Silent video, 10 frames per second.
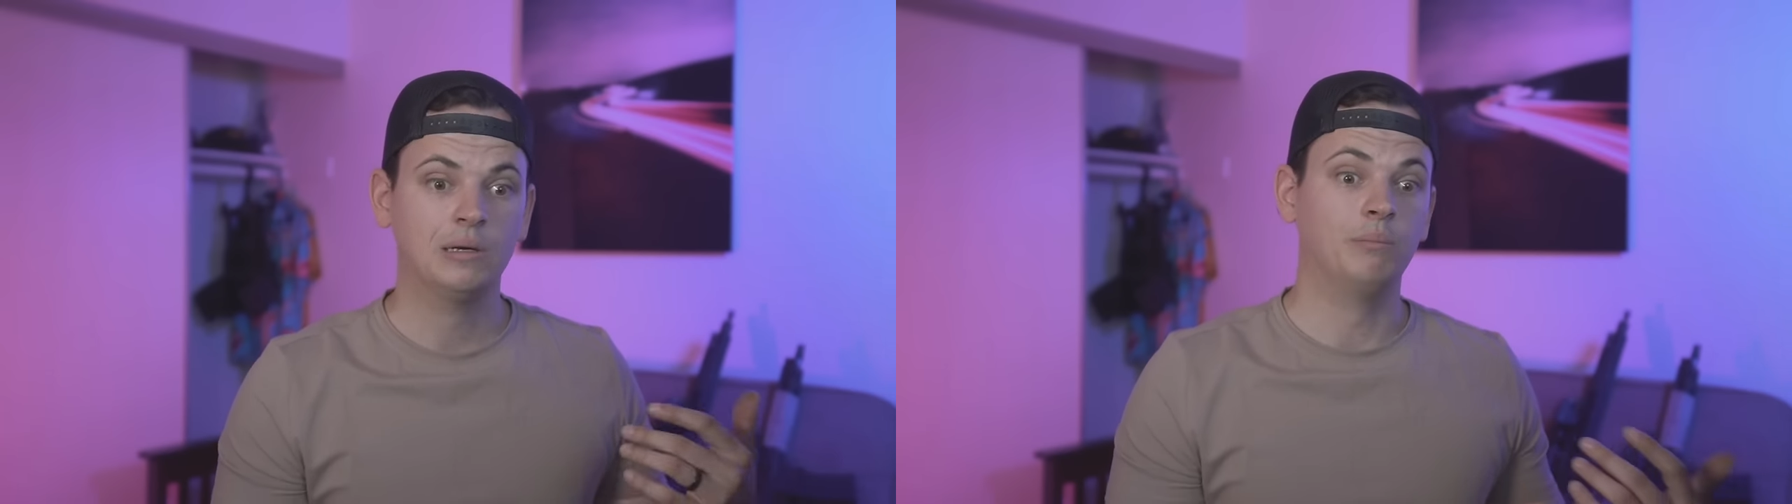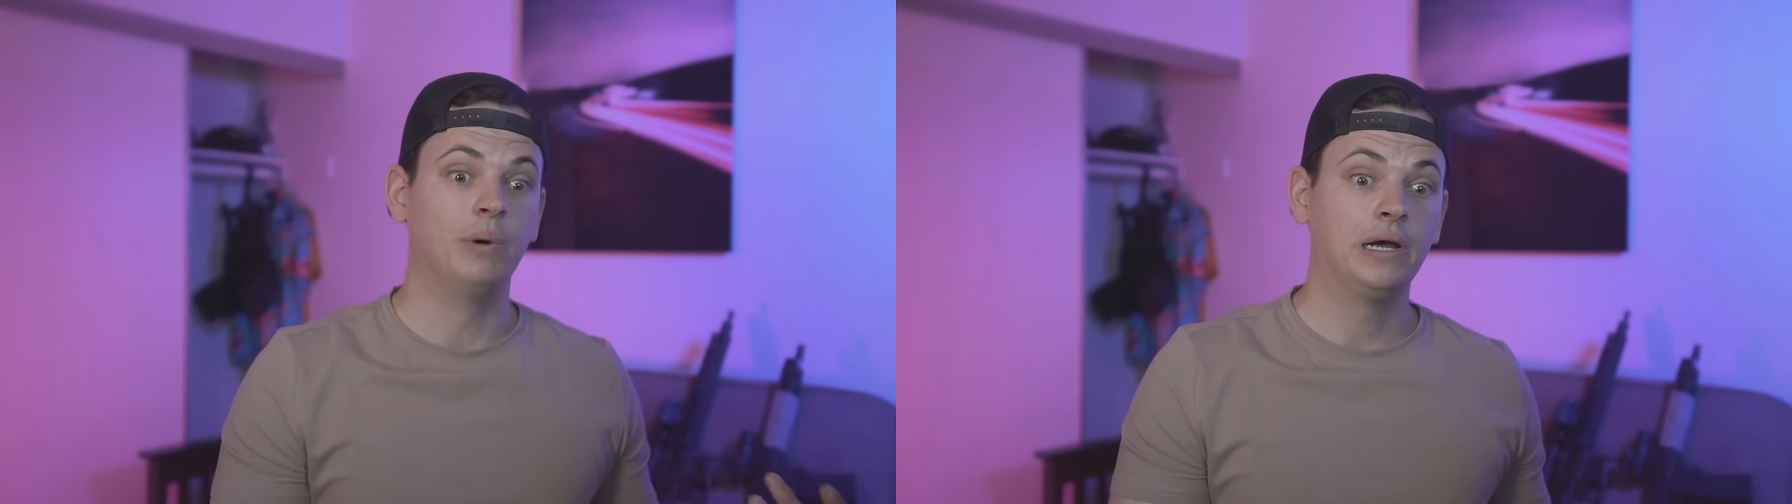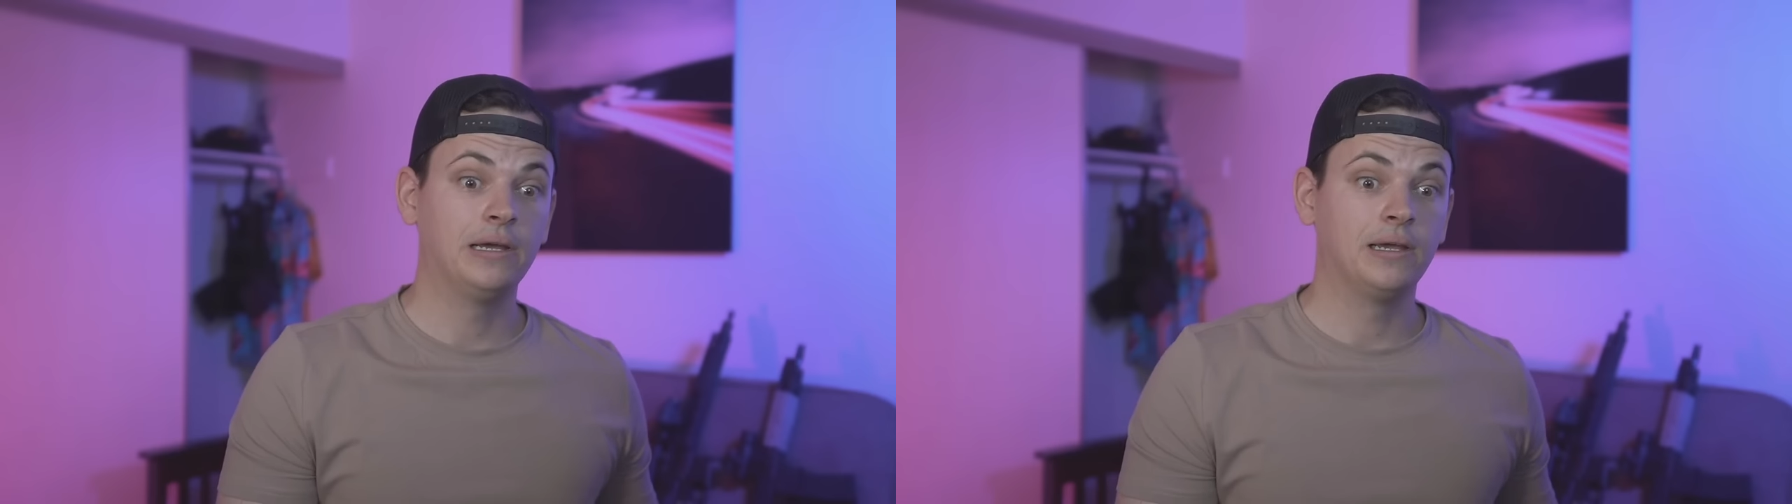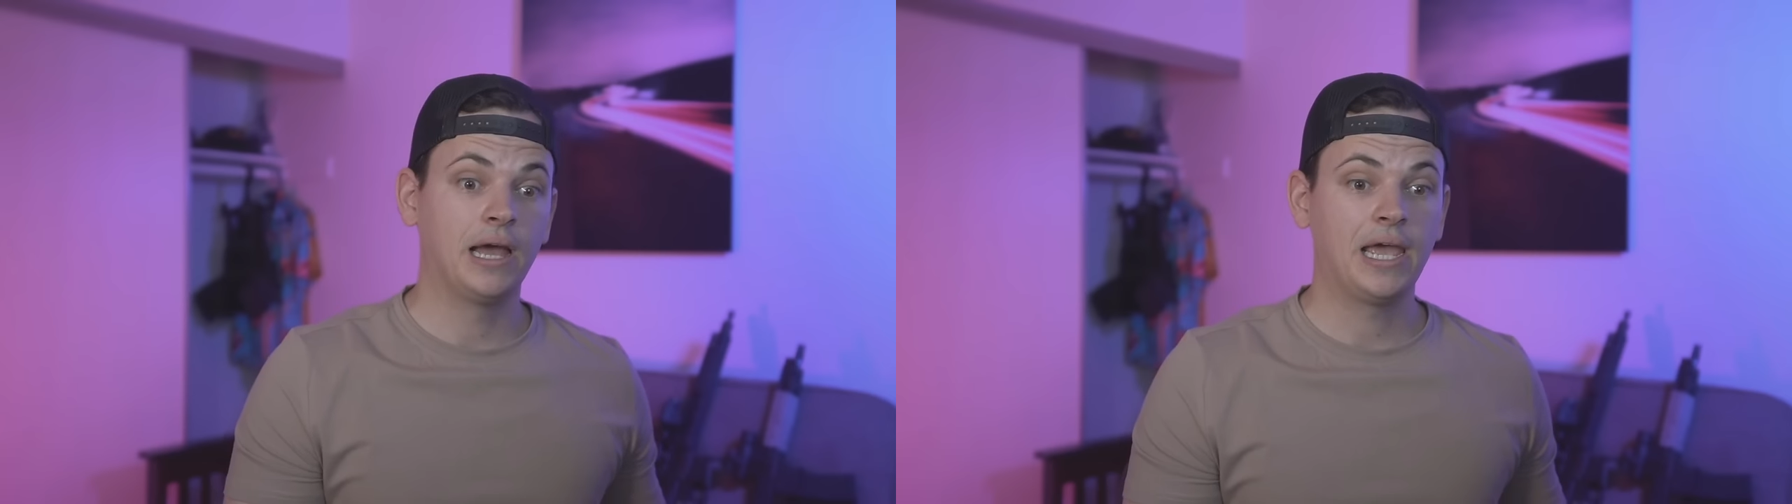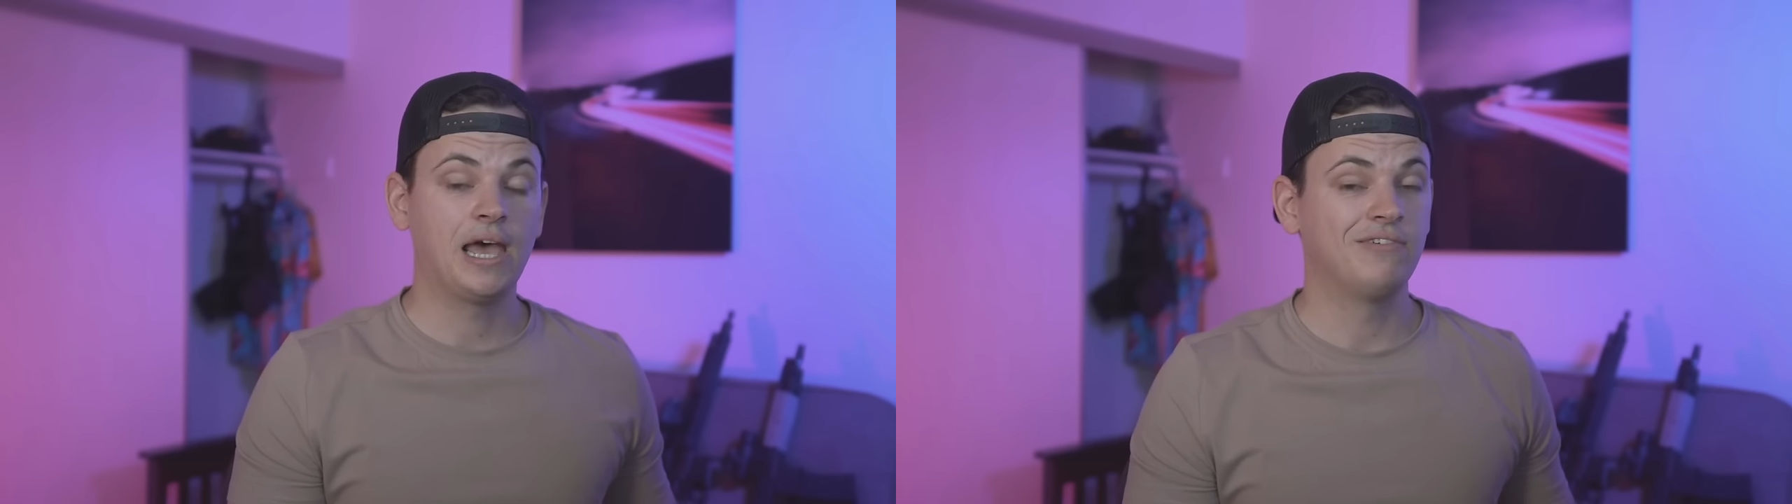but I
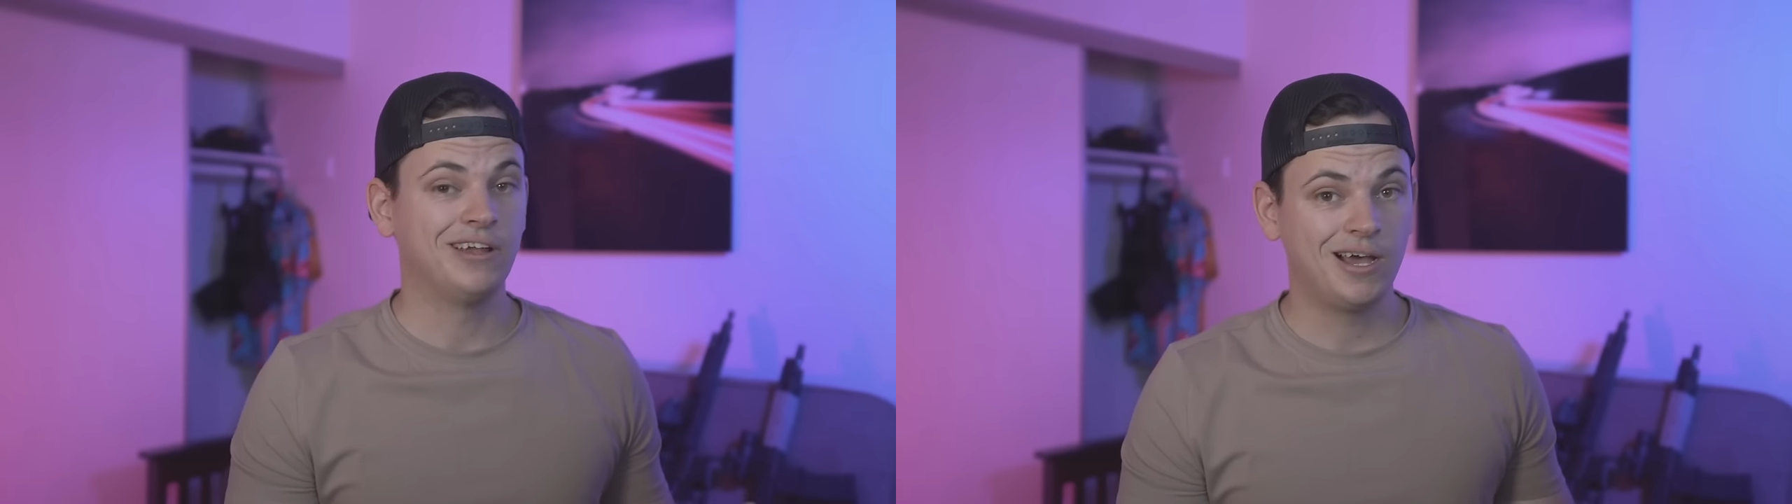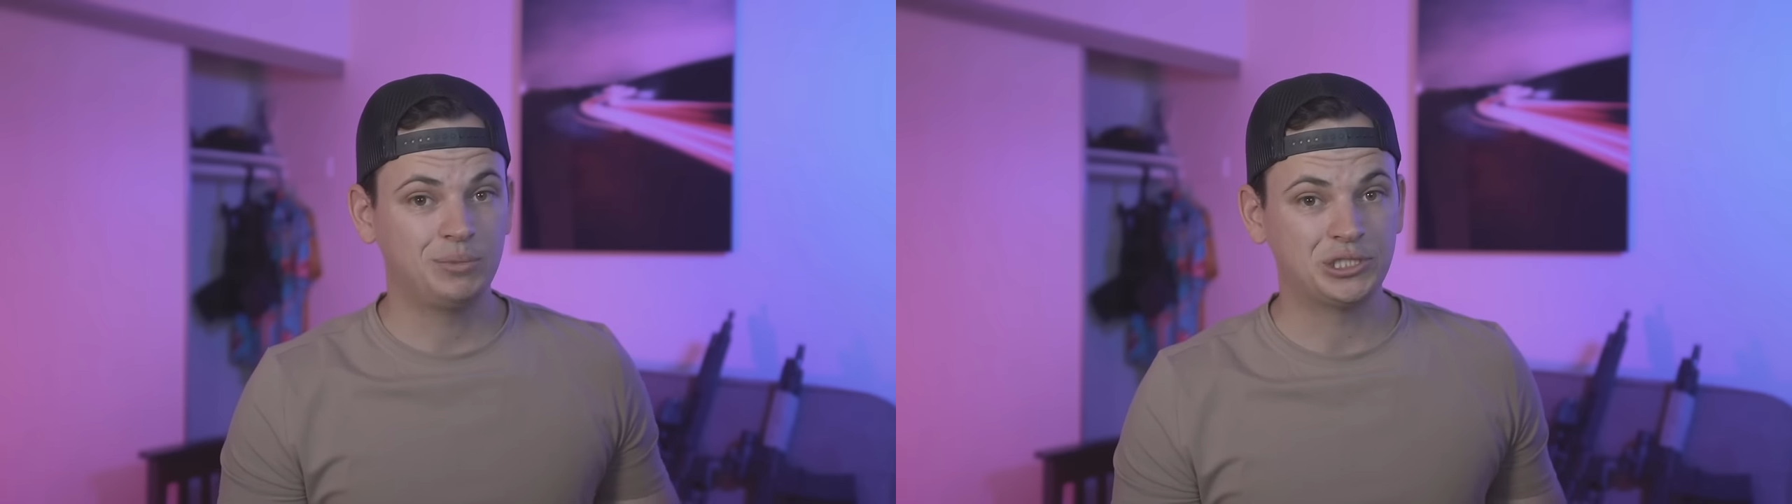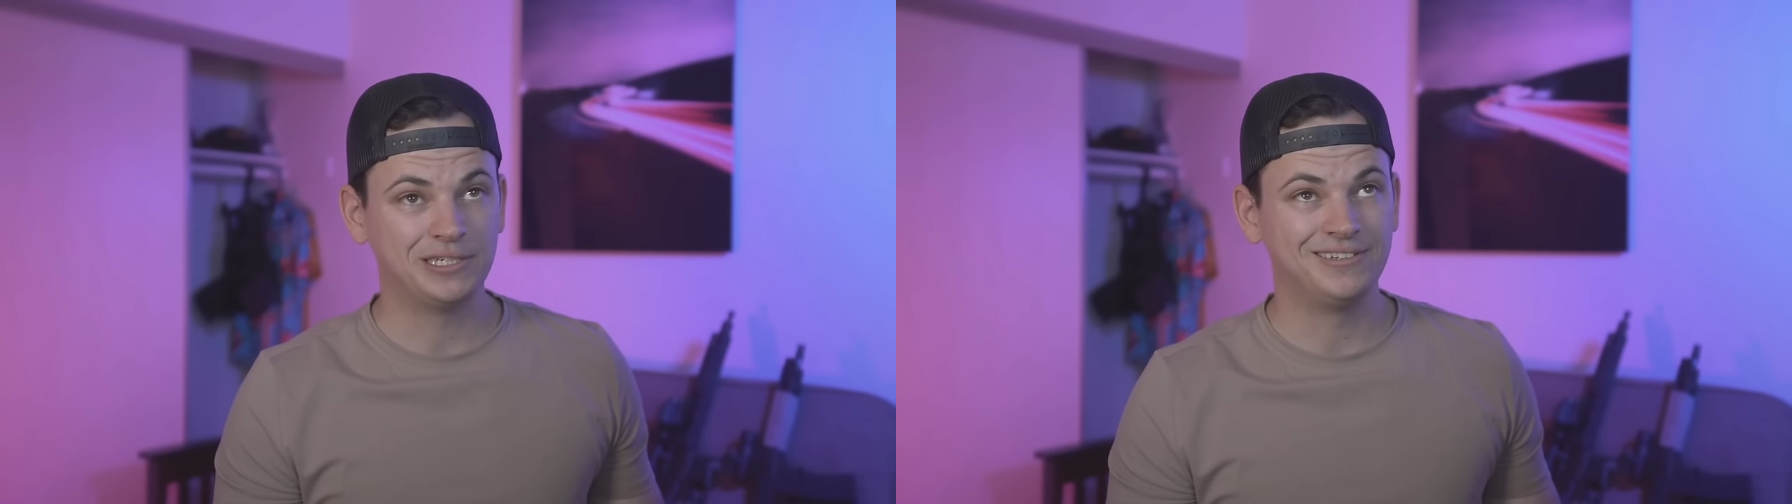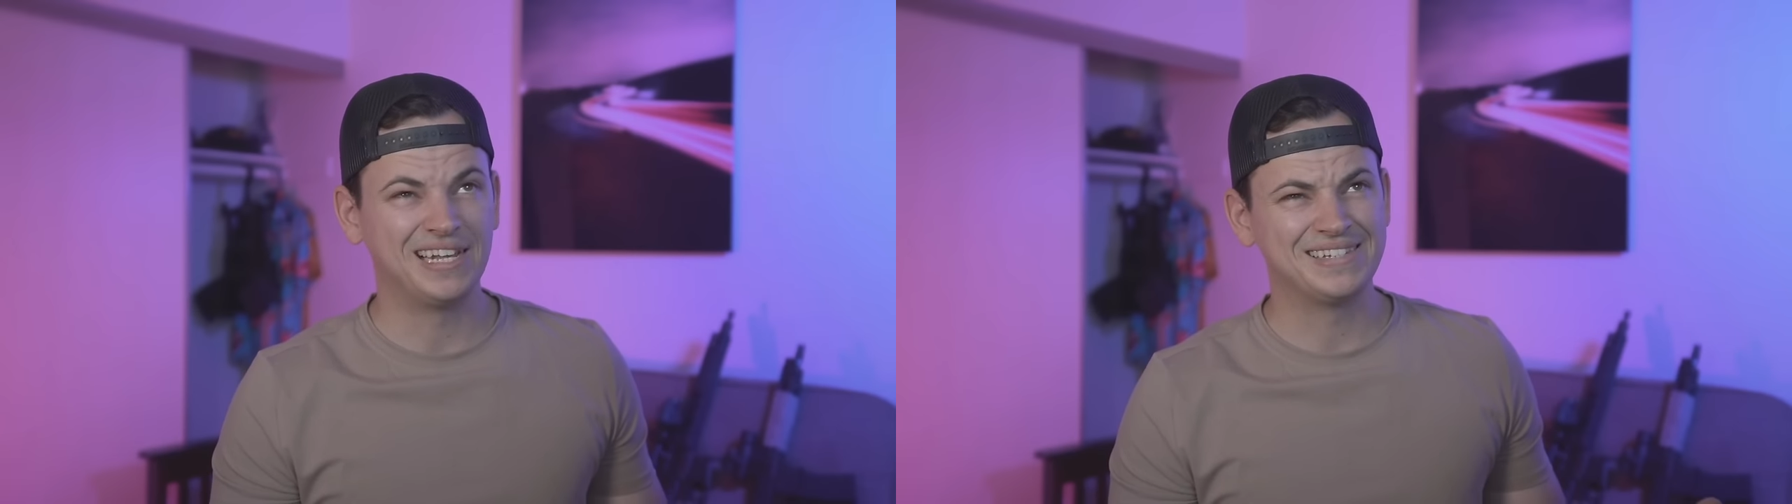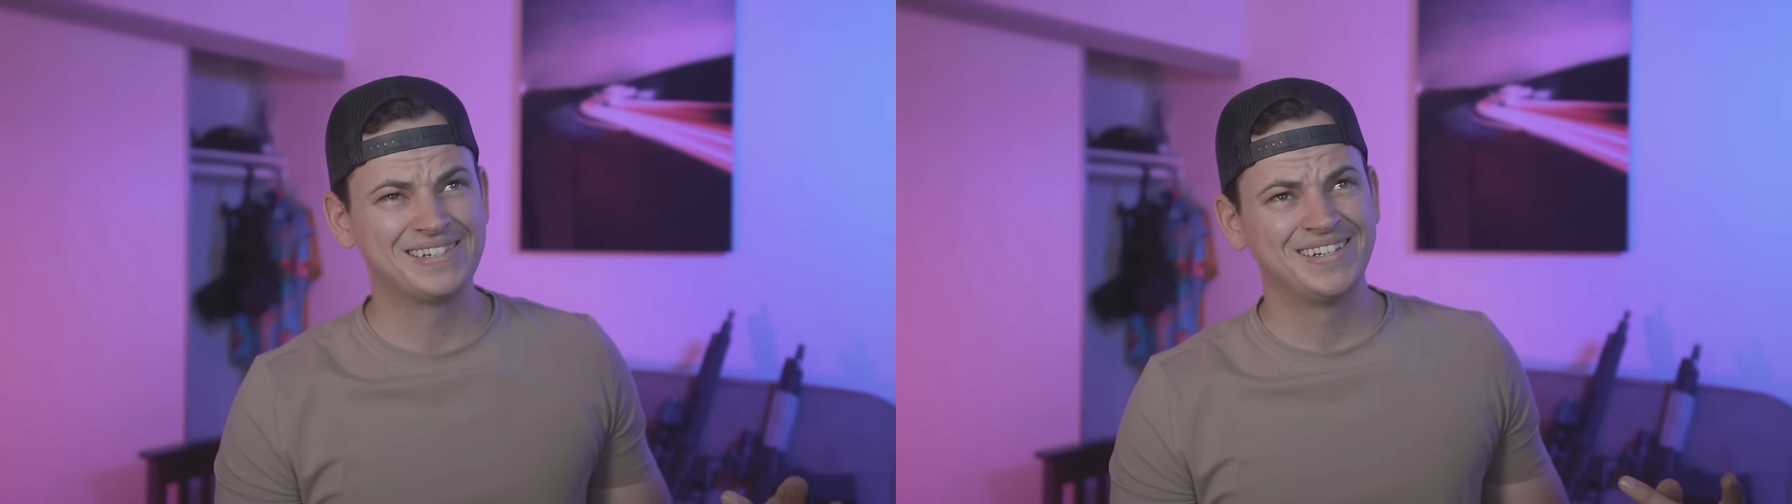have an option
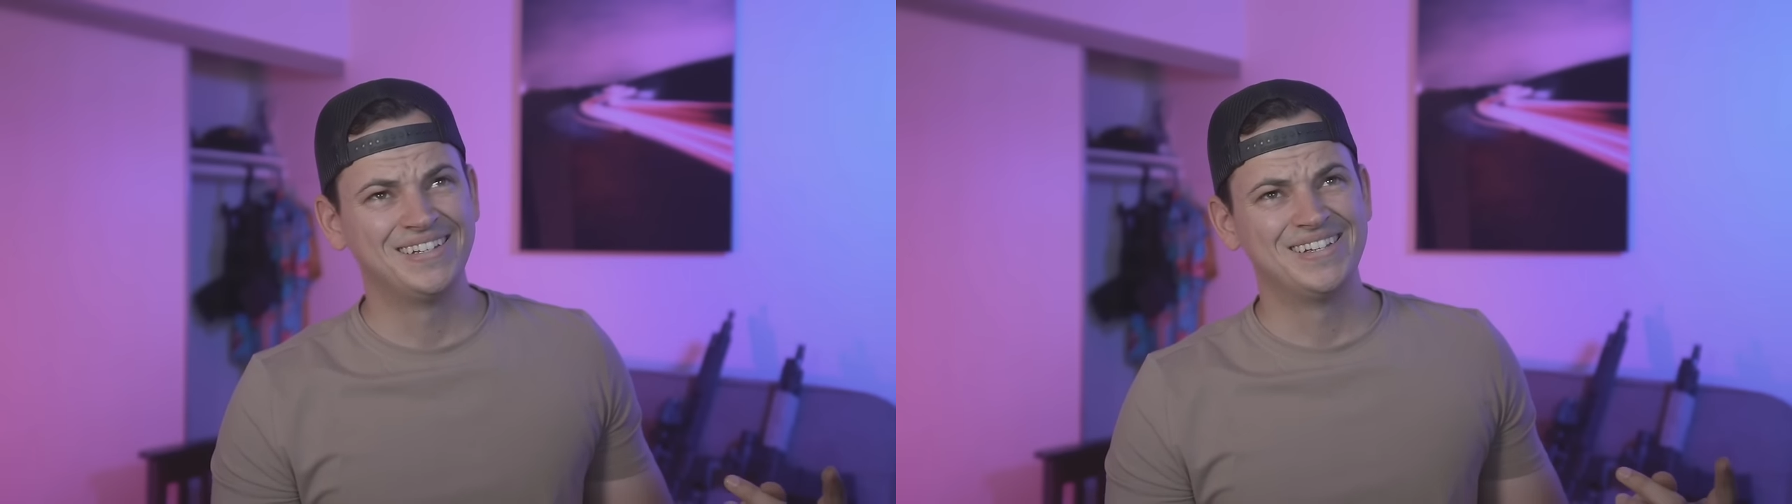that's